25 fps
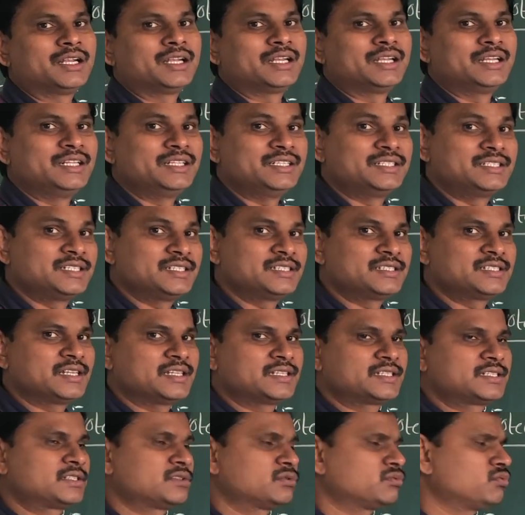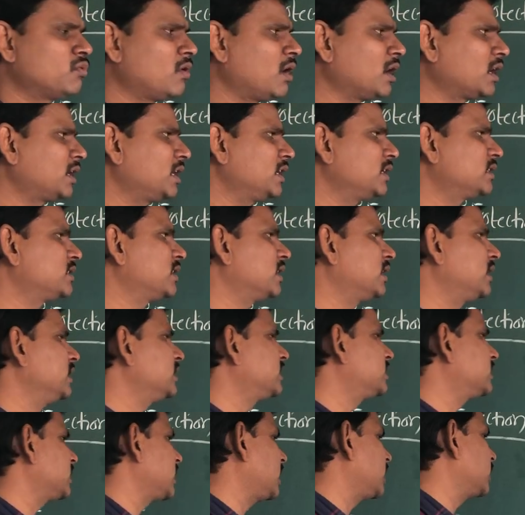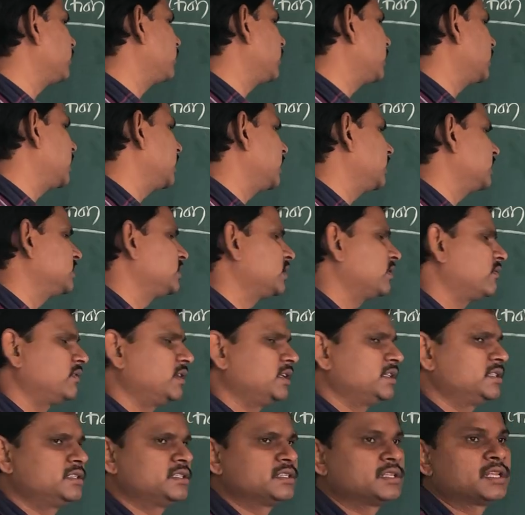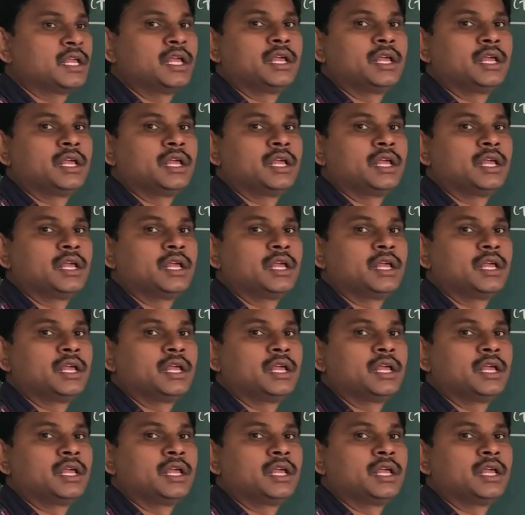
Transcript: diseases. What is the disadvantage of this?